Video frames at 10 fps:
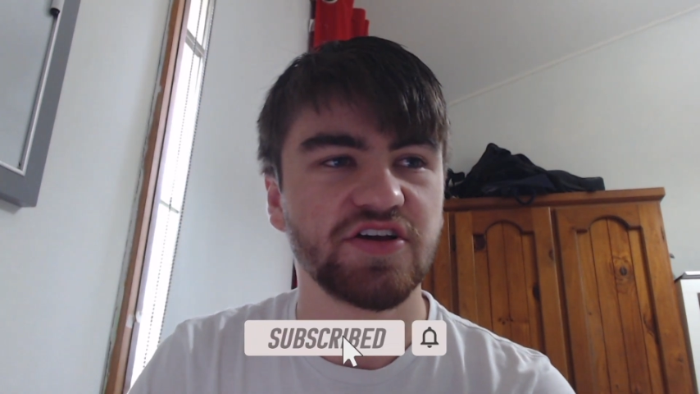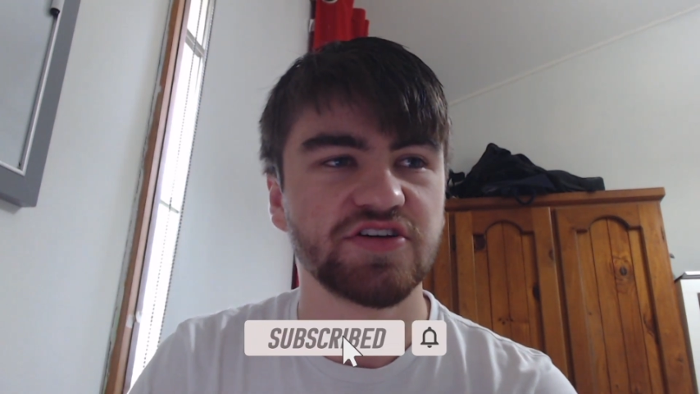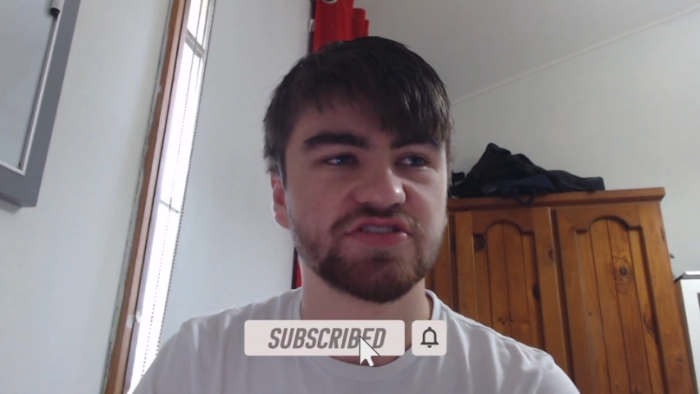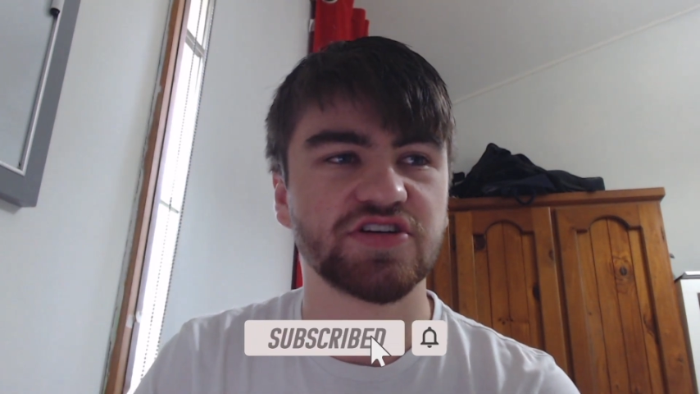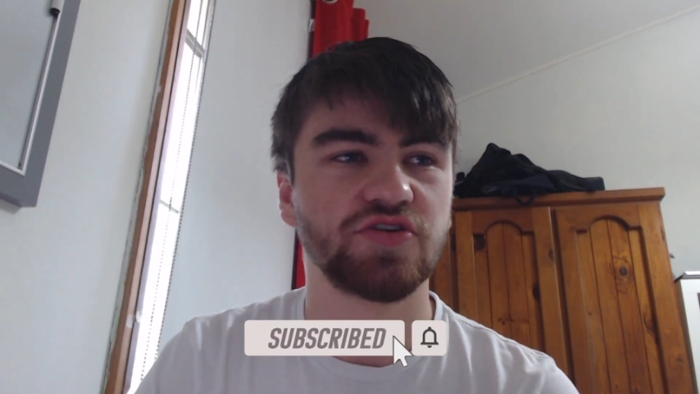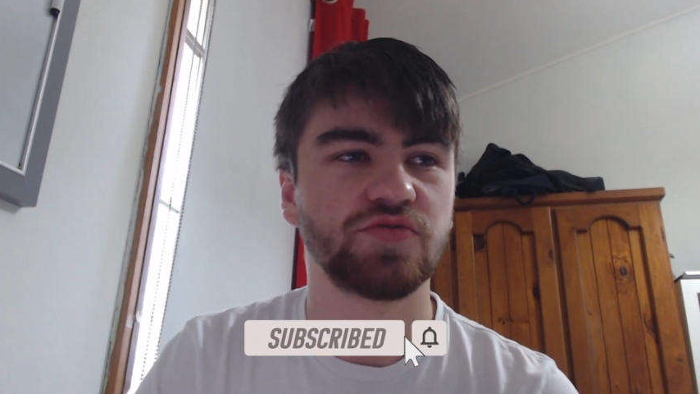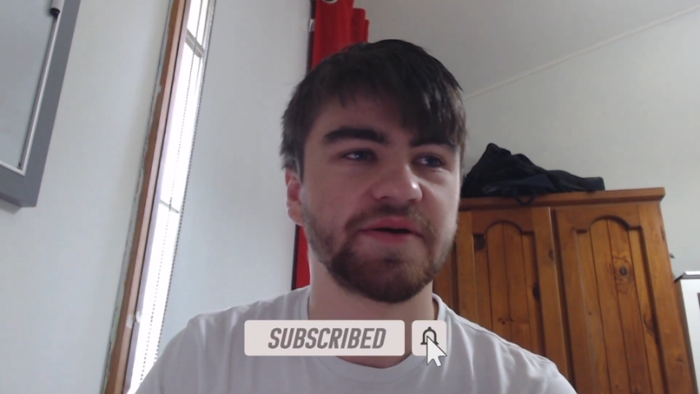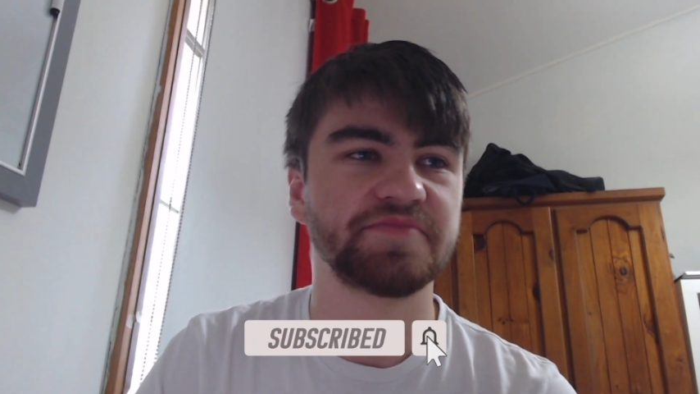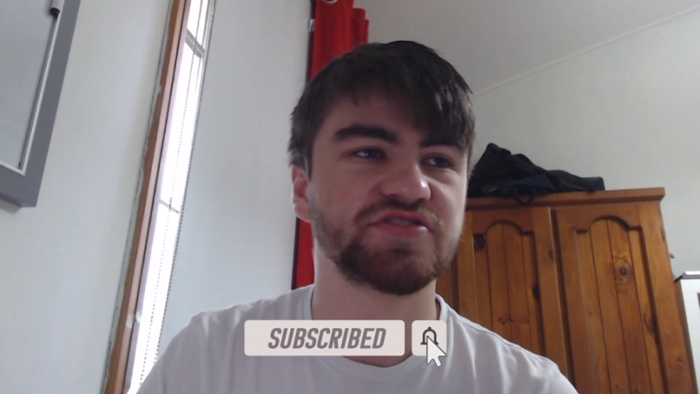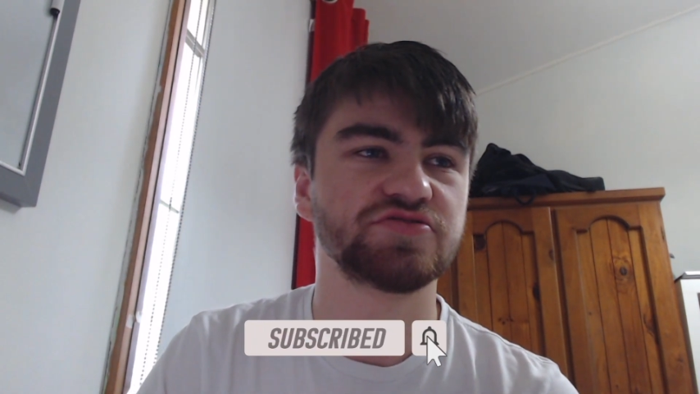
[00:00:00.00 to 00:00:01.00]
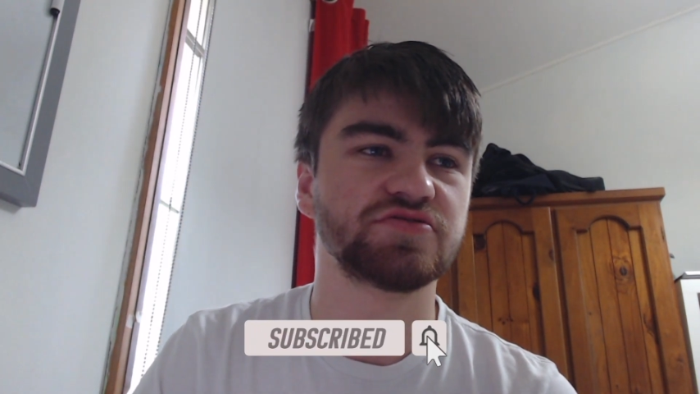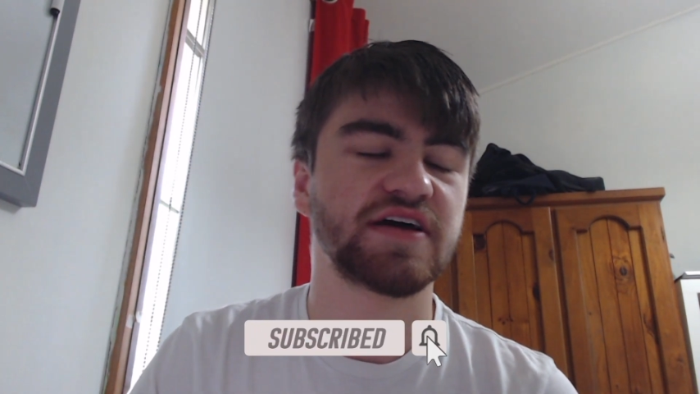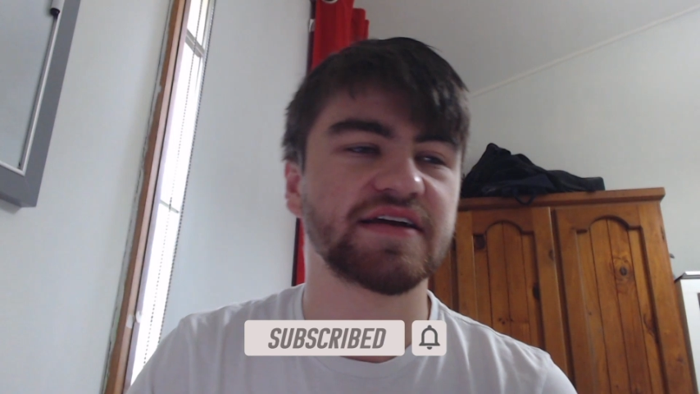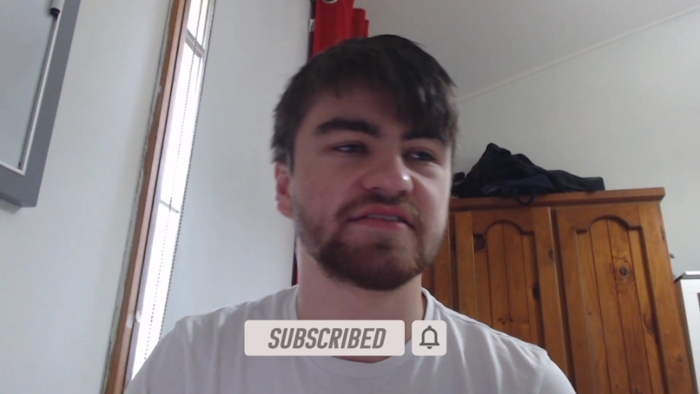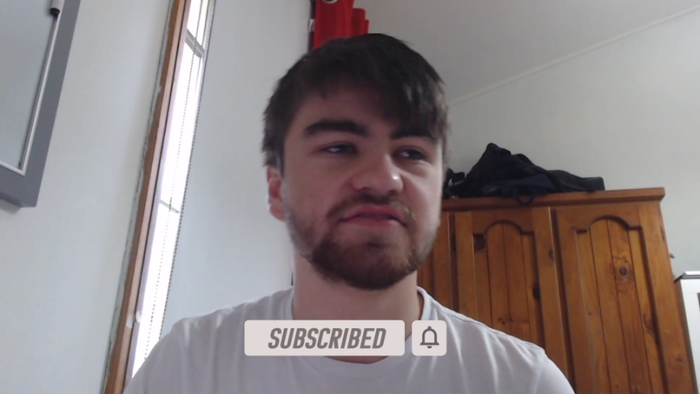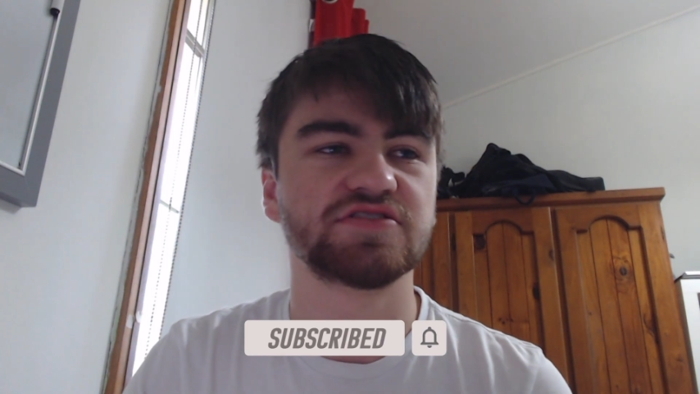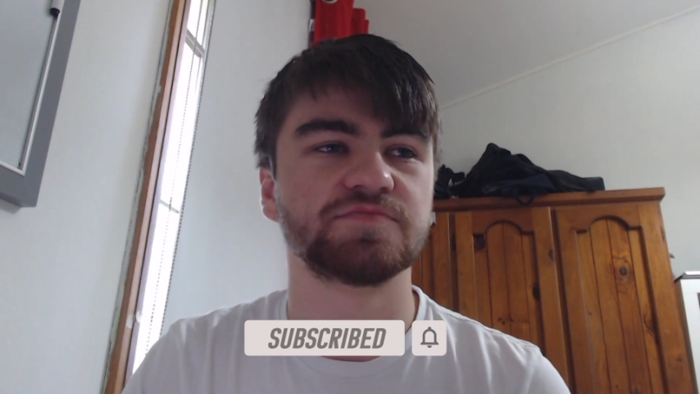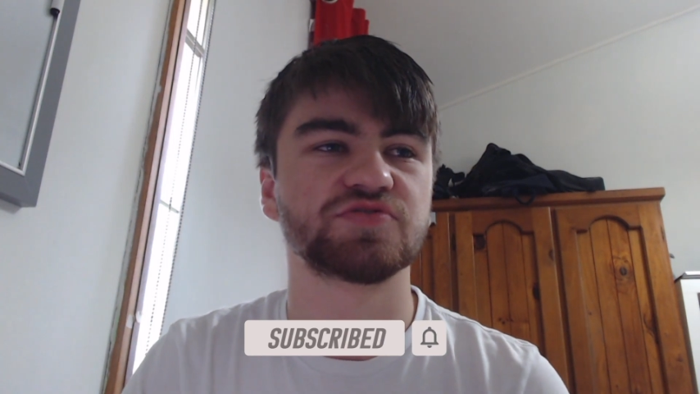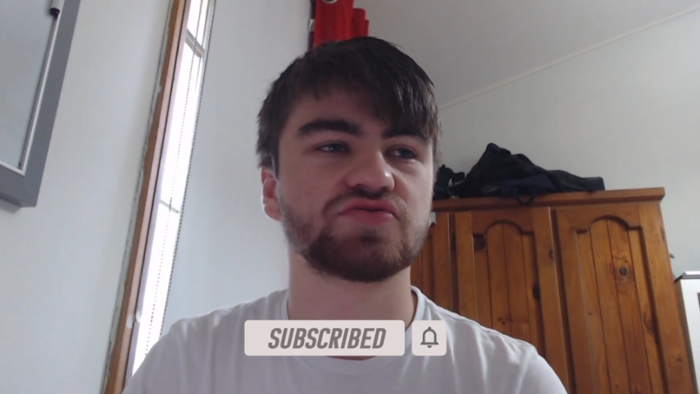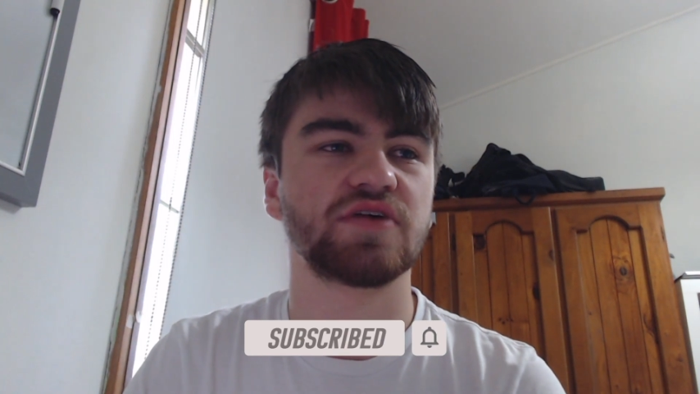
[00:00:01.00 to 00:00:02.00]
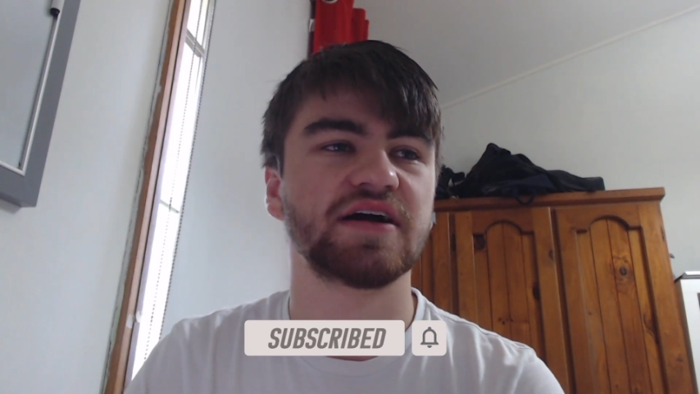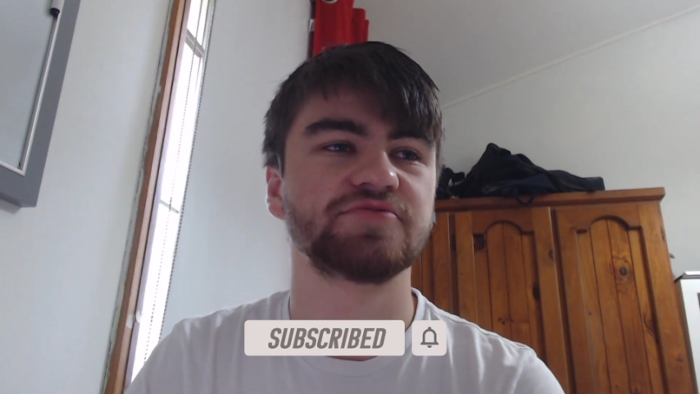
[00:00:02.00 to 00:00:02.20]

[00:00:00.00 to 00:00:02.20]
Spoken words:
So remember to like and subscribe,